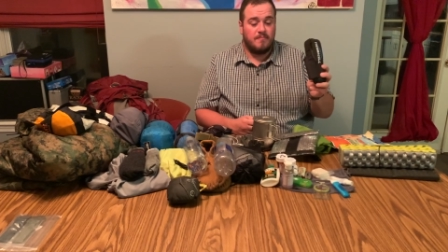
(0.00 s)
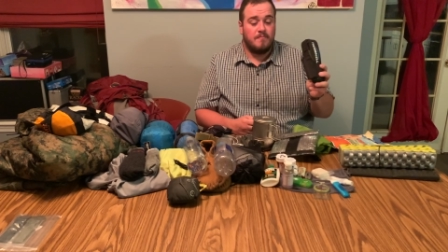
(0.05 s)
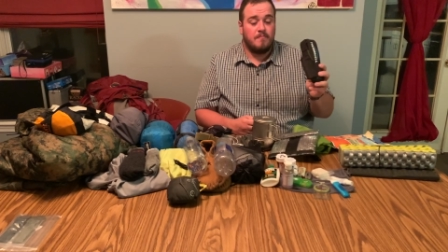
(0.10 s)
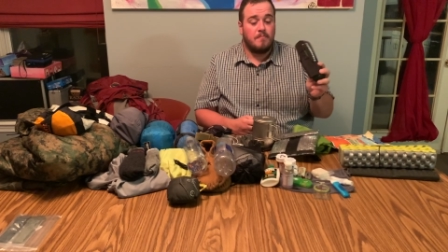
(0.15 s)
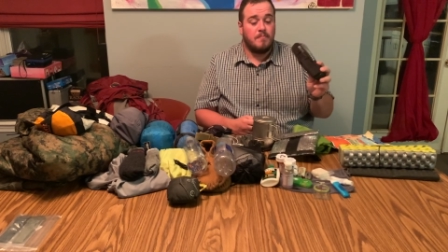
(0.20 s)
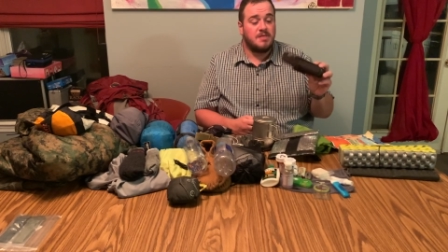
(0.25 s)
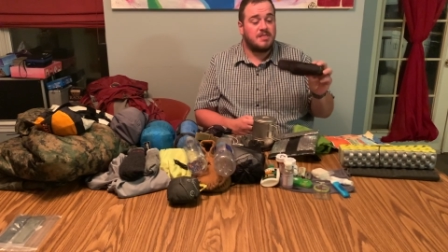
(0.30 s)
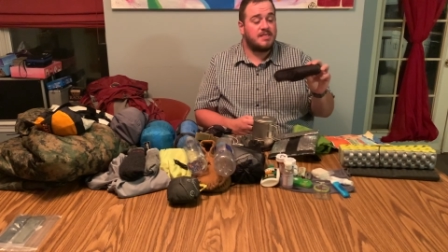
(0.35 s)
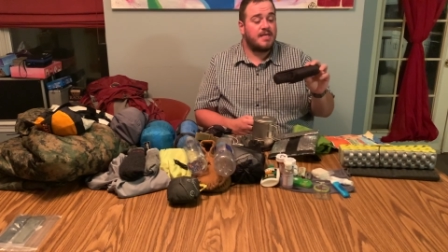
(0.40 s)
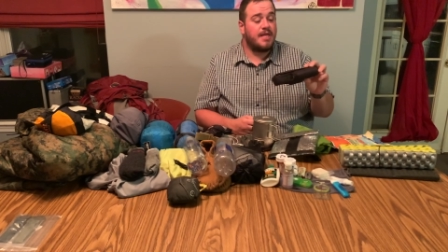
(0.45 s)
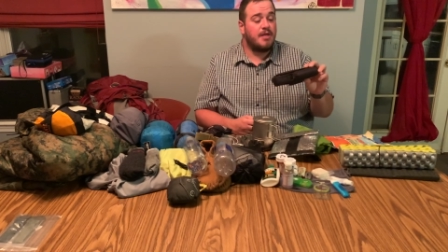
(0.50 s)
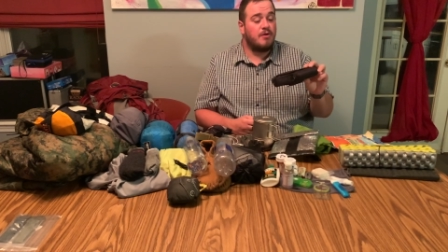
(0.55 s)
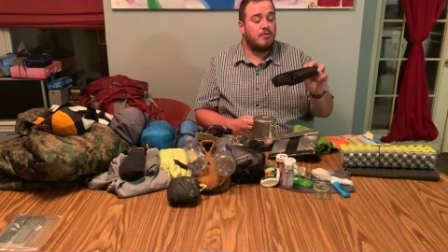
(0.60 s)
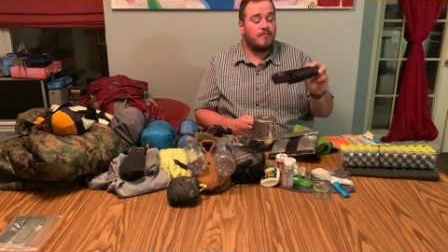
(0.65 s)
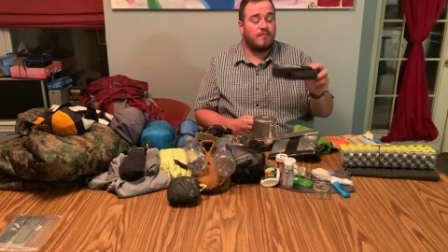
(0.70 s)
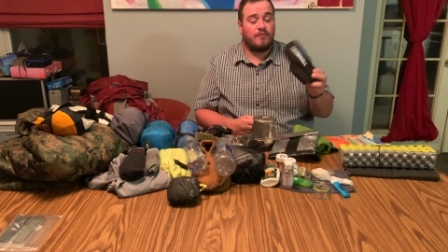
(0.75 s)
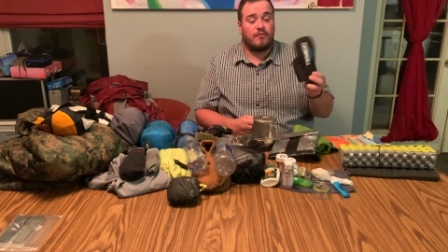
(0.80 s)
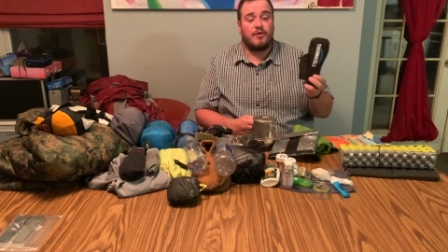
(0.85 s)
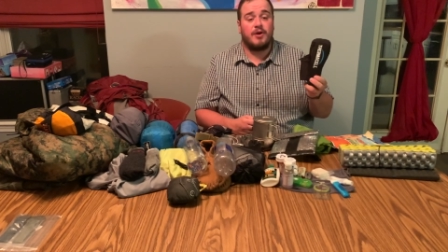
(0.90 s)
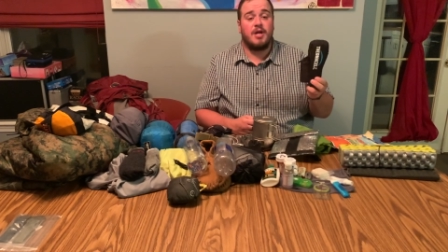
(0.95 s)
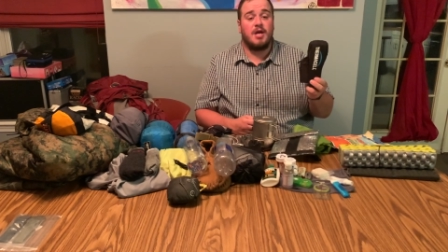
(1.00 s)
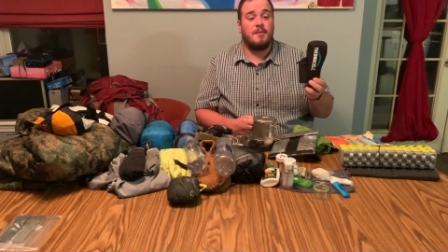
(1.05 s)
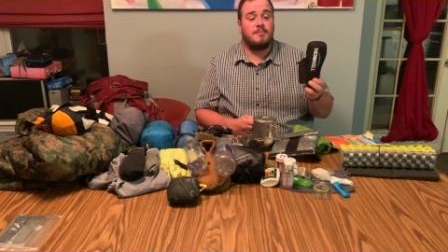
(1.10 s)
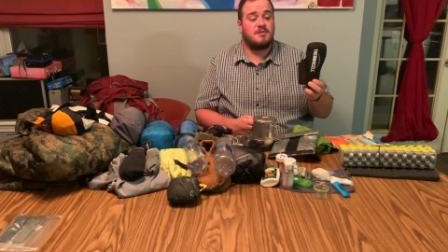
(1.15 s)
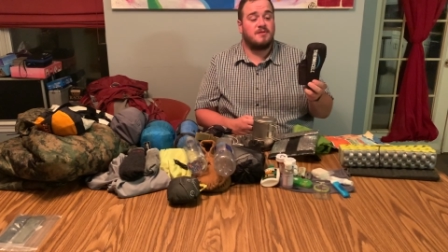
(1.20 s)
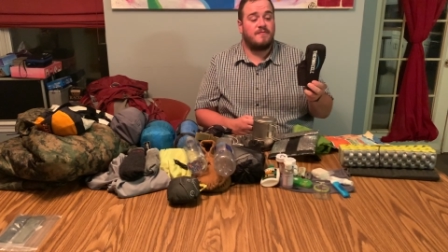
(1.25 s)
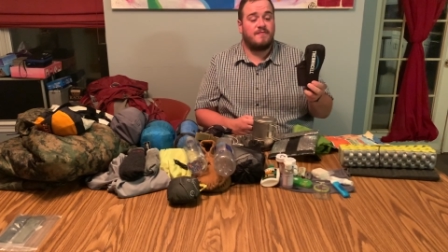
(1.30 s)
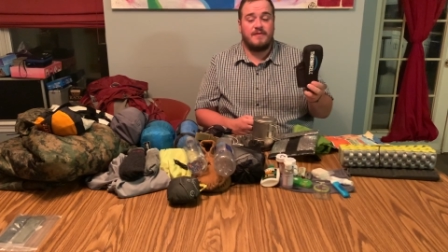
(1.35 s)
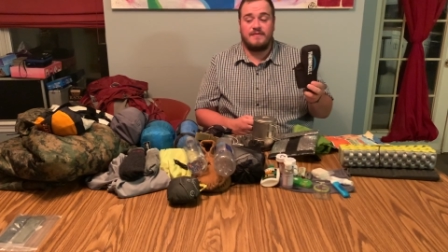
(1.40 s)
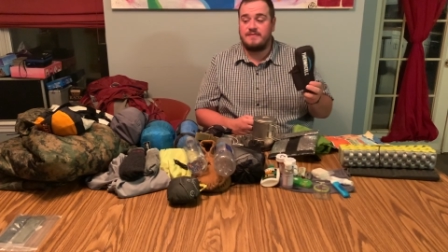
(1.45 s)
mosquito-free up
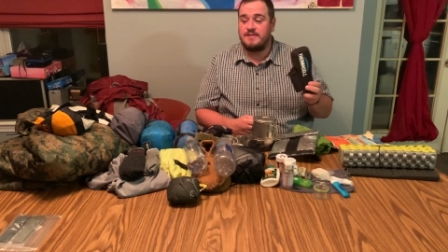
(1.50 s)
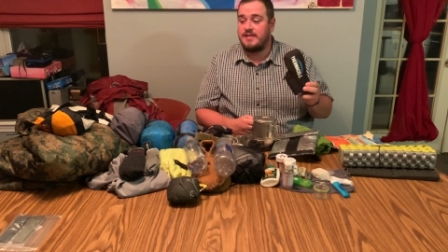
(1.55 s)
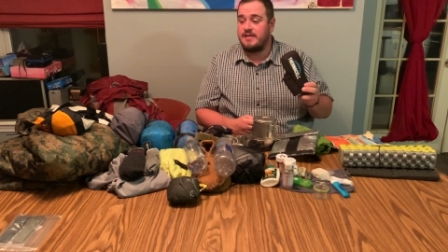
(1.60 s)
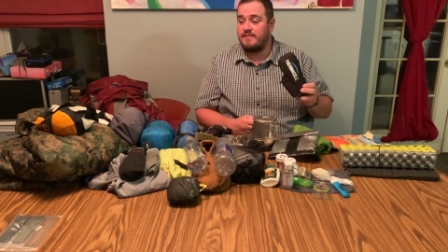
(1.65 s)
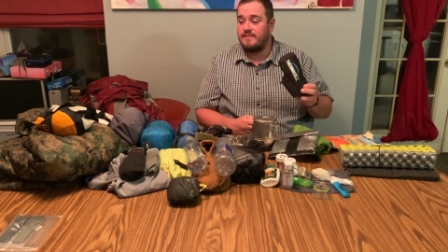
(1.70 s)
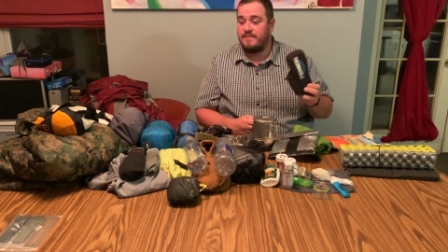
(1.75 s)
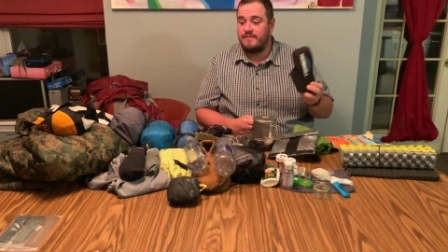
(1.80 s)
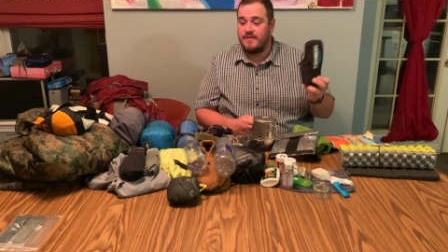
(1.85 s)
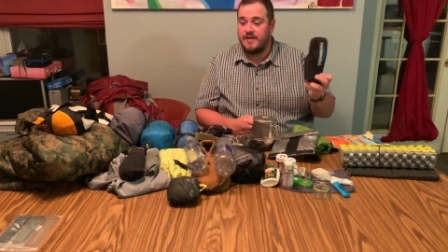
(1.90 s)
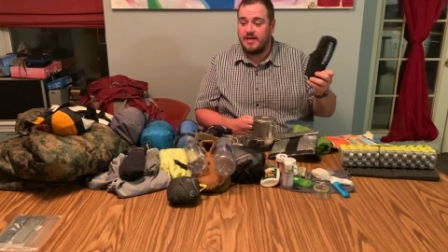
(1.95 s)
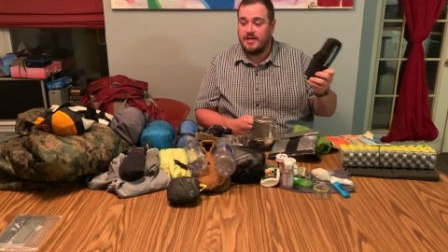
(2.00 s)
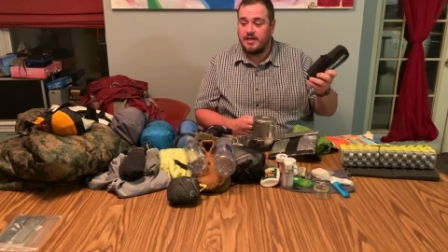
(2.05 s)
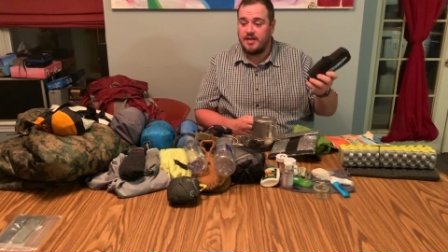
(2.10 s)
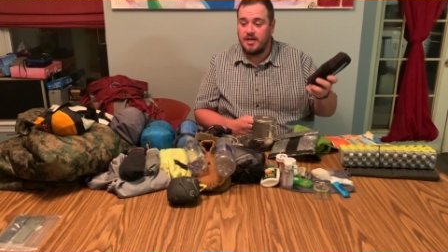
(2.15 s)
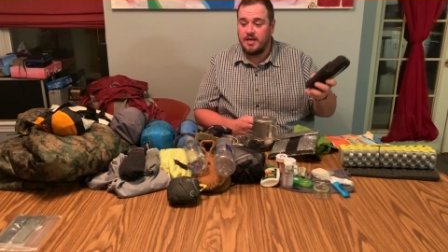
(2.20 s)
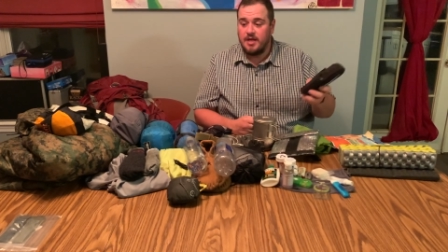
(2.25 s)
to 15 feet.